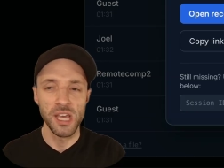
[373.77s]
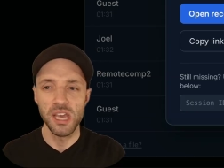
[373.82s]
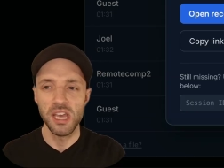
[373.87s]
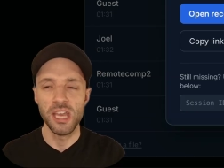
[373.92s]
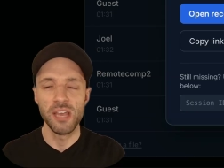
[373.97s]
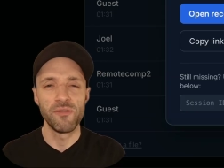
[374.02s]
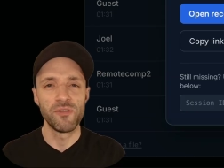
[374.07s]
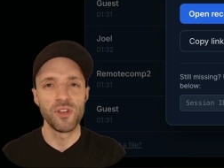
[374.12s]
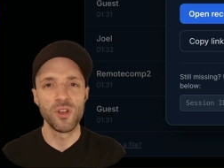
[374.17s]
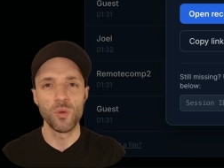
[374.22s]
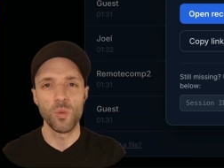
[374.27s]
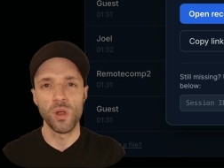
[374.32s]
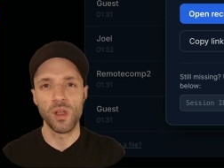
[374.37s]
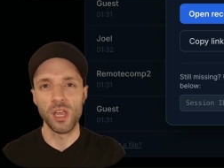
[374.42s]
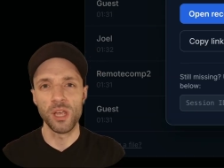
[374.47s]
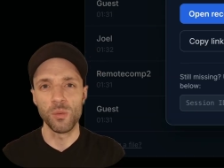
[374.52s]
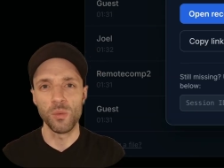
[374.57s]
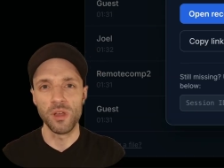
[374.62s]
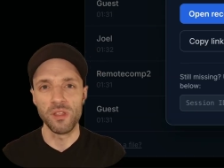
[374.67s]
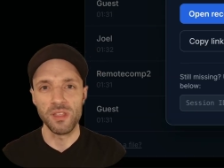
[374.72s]
If you're
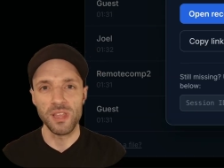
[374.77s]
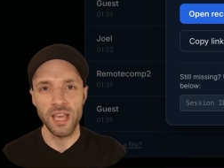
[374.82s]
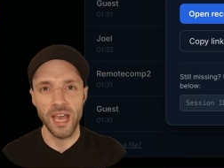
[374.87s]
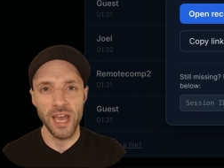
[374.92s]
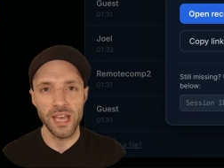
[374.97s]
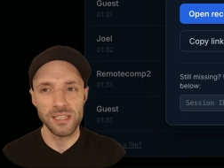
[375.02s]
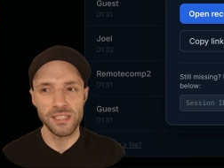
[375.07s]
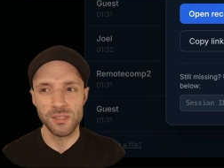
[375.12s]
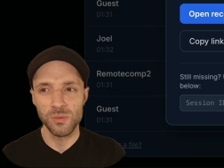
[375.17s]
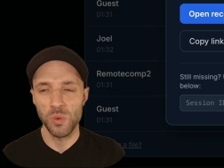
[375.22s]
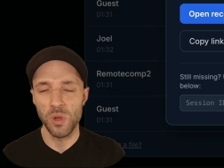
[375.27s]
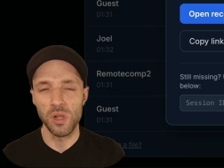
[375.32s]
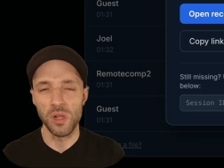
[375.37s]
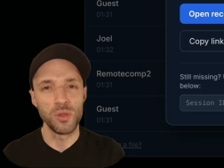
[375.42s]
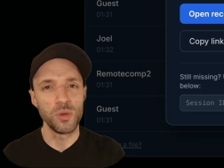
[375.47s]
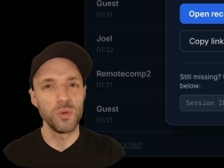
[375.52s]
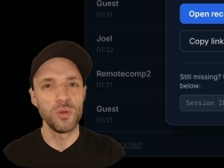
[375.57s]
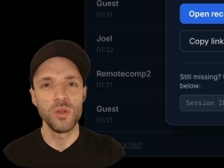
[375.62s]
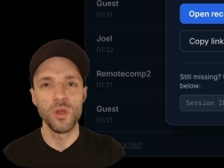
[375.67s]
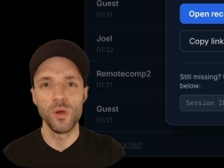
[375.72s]
working with guests, well,
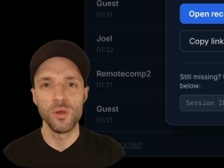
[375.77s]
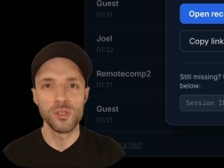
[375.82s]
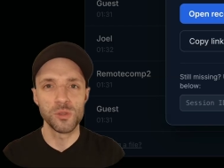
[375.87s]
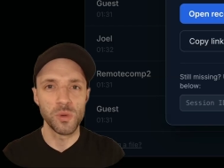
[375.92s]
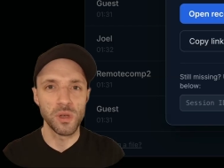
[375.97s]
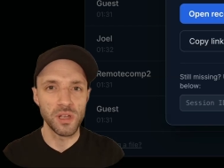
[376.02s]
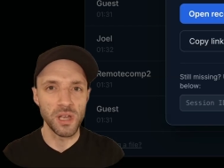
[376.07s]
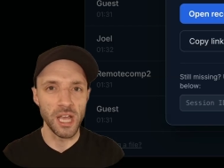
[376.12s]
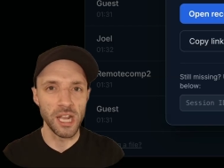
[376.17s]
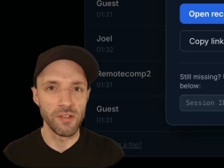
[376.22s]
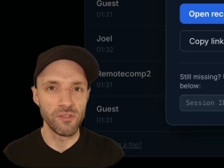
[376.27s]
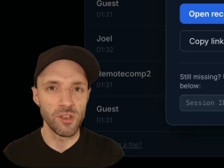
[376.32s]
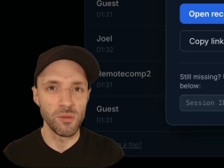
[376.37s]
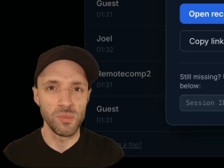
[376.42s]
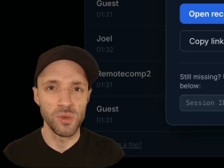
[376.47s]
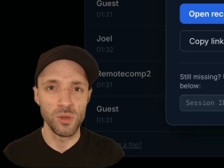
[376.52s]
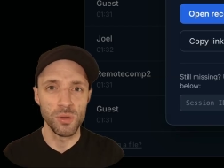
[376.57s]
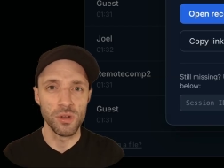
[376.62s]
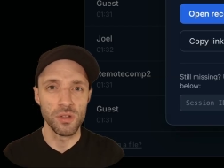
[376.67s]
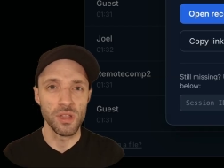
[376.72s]
who knows what kind of
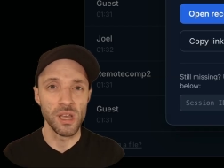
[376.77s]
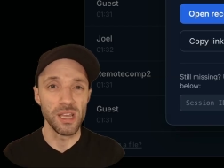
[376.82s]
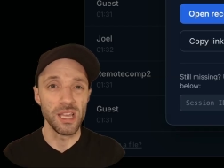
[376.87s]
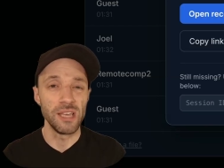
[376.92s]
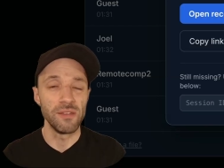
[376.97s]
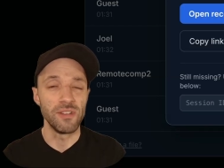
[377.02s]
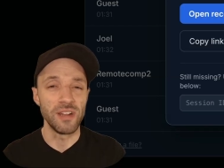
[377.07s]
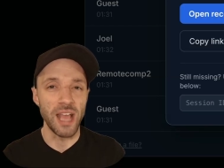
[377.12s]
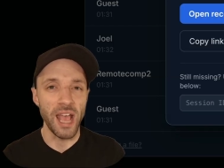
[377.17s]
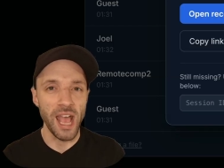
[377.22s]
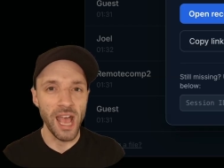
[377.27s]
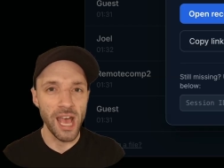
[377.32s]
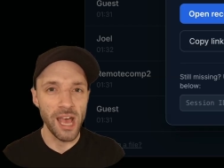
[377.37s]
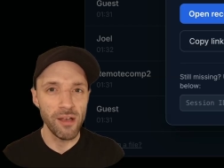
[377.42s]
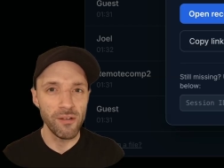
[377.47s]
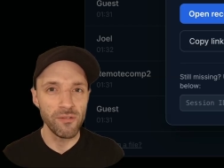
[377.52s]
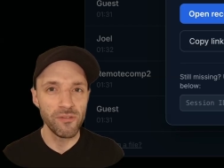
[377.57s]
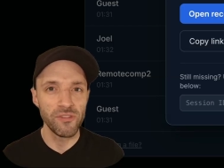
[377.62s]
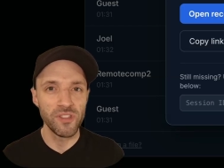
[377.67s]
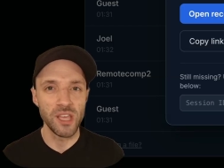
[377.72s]
computer they even
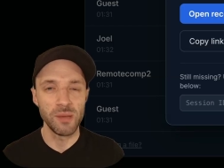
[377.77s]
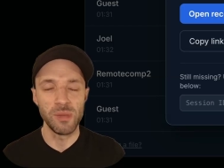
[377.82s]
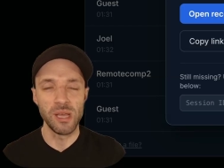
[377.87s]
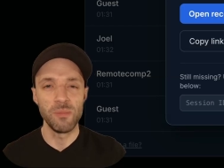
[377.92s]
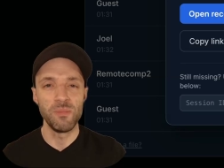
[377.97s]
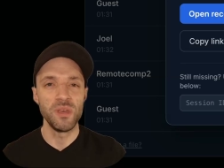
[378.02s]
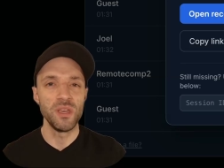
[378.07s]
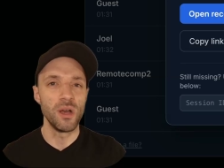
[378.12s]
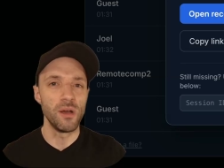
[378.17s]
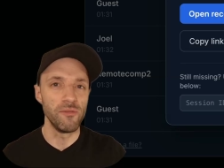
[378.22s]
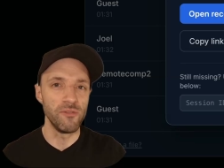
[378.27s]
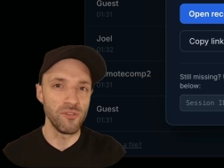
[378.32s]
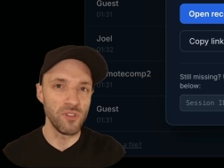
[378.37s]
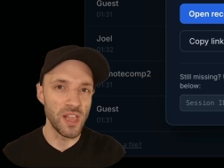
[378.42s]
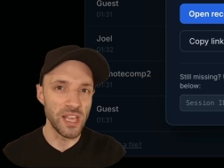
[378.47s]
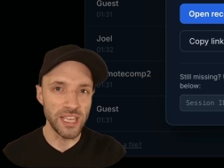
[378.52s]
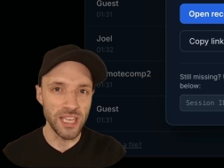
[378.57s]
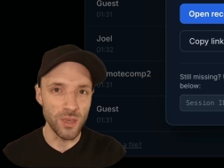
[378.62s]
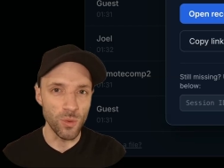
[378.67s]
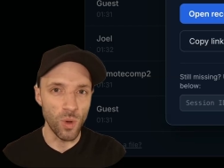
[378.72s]
have. They might be on
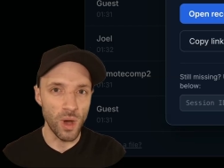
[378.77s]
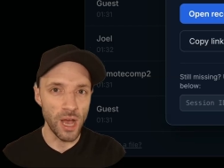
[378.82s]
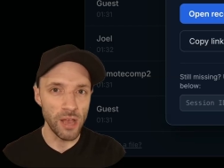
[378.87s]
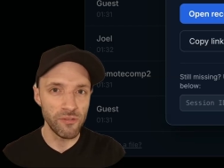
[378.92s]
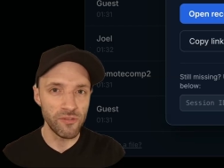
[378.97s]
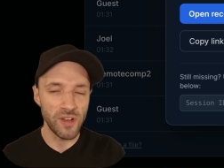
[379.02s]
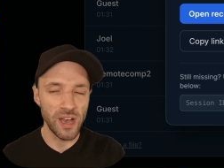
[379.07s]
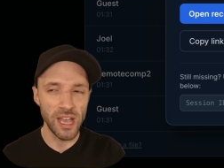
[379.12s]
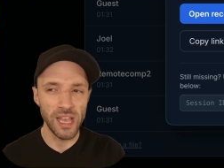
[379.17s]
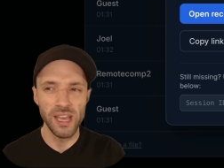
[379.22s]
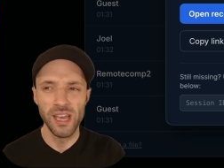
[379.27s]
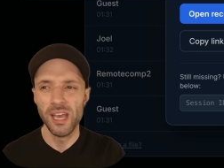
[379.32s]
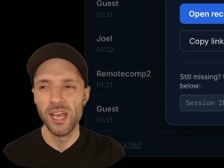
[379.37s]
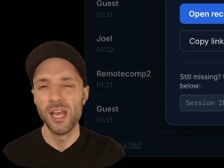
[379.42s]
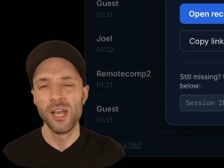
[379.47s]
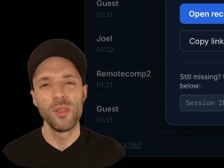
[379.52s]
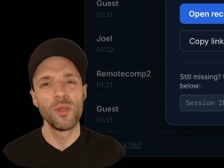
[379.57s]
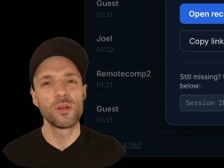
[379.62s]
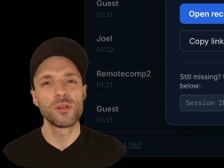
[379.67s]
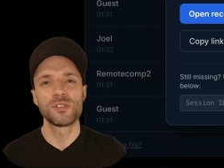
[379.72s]
flaky Wi-Fi.
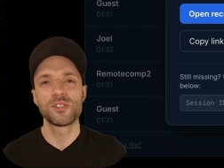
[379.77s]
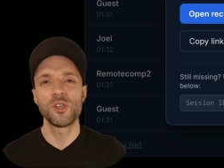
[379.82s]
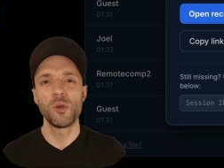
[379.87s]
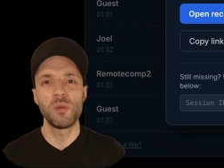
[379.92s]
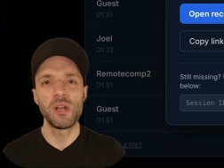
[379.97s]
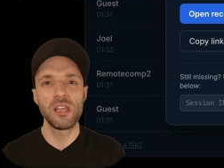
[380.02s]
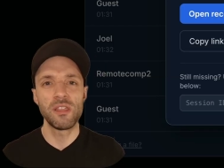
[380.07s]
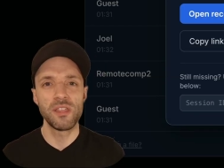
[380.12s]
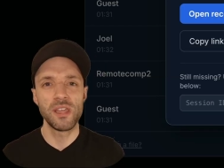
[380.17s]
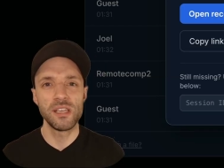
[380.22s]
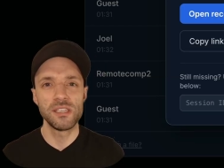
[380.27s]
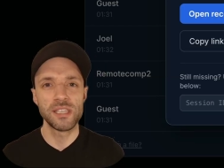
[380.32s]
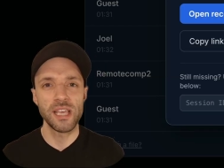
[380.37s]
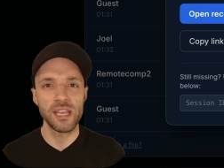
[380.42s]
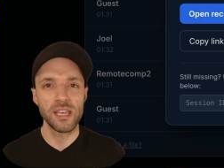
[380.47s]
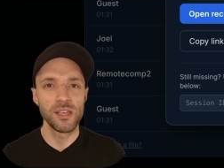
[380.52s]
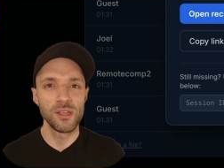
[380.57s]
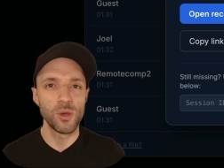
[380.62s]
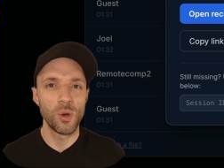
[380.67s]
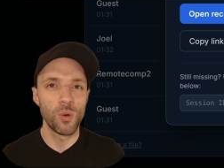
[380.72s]
There are so many things
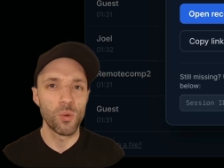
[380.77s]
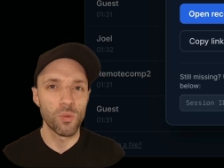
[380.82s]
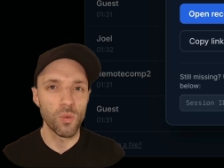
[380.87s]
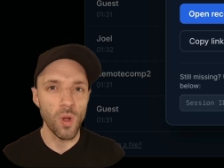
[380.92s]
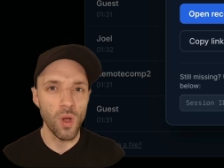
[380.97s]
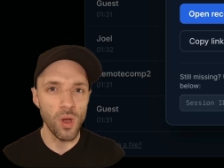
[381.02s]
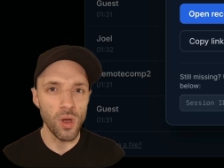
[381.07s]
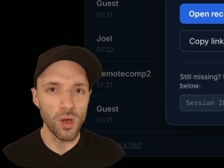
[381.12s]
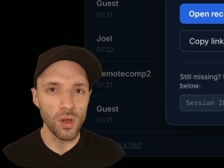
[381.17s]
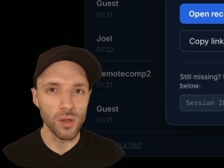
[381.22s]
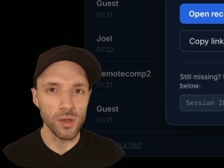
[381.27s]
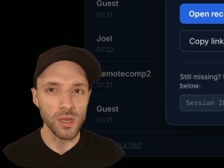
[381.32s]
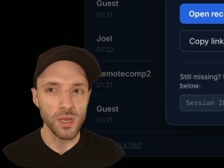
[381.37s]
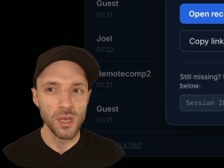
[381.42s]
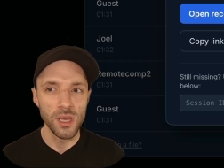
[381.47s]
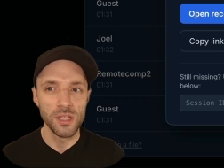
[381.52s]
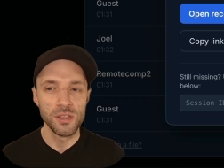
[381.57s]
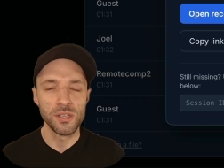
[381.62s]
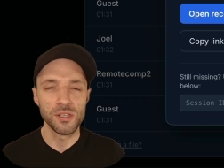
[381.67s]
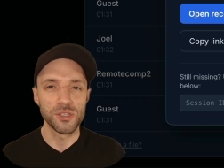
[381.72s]
that can go wrong
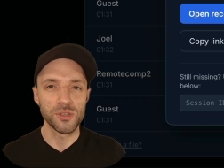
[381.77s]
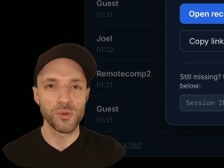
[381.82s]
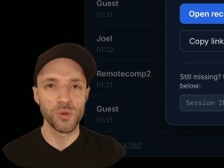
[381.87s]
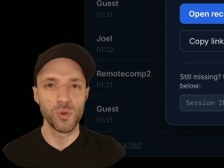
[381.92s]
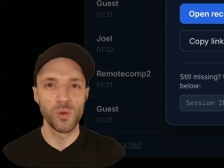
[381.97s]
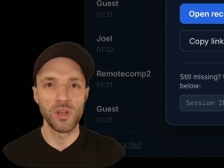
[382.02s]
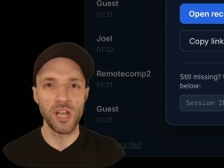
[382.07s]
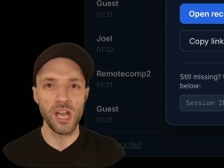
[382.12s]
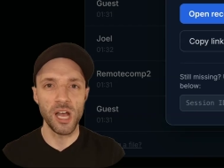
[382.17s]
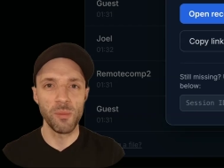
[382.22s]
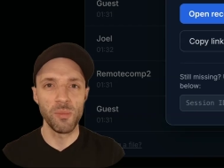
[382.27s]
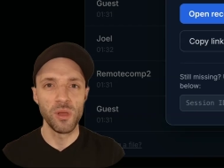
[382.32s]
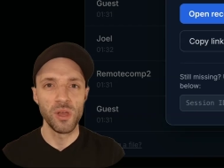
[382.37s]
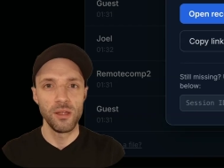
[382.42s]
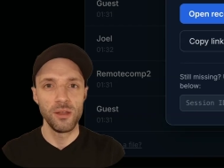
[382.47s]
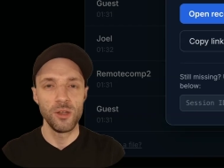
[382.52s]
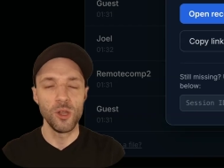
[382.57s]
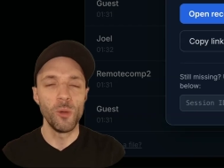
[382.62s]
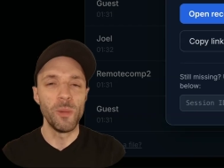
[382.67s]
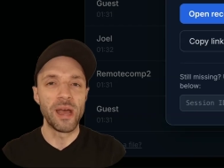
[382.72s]
to screw it up,
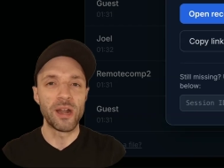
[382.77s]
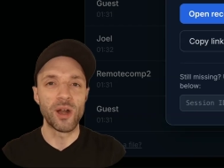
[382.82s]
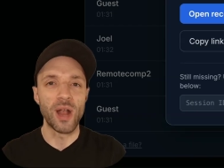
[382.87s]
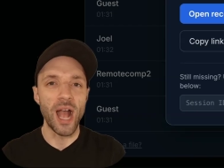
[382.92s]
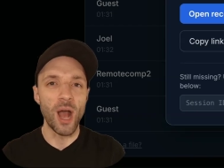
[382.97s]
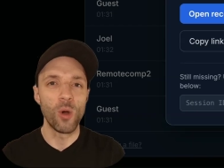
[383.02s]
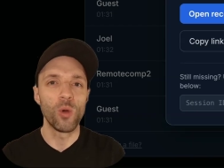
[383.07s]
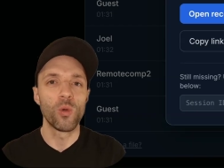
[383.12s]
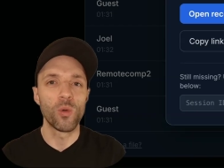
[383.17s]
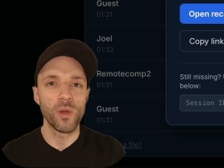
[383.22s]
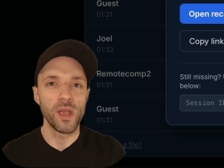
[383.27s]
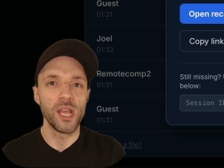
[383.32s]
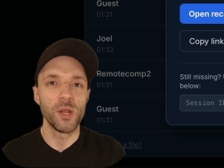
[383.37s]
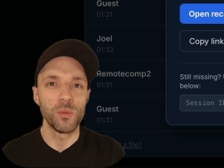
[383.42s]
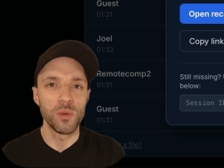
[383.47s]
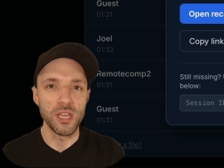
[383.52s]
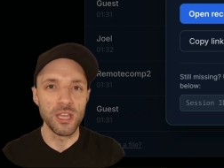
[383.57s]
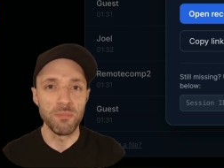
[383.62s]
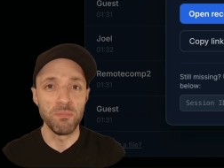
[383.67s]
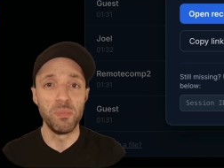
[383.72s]
no matter how great
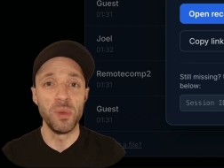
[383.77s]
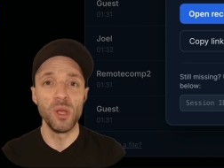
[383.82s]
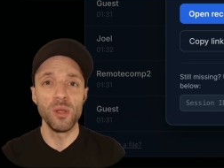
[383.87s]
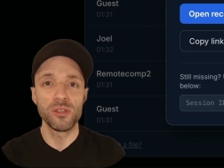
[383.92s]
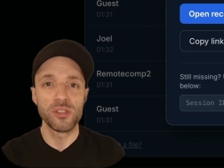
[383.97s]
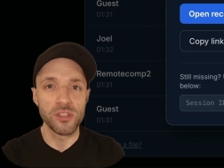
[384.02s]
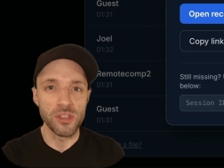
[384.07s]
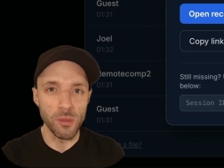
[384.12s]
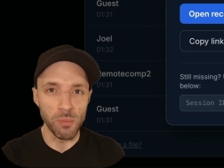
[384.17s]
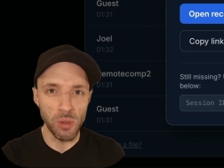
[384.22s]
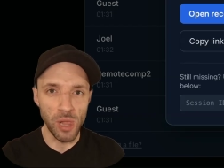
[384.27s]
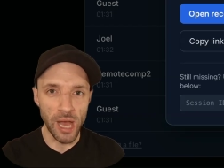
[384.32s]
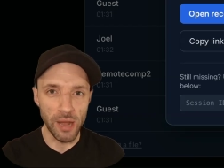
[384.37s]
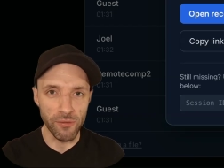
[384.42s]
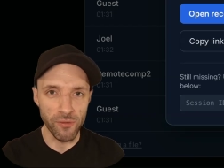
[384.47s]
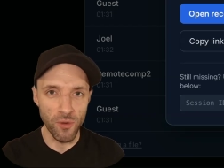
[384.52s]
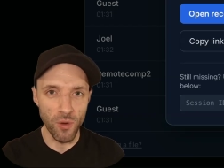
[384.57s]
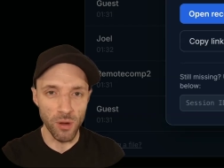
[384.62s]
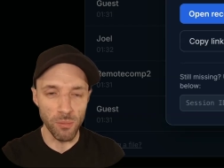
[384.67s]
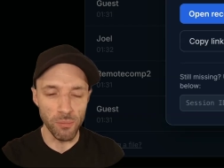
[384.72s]
we built the
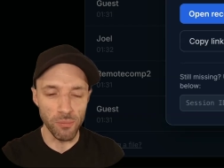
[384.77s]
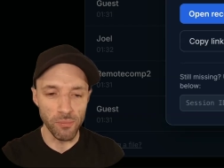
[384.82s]
platform.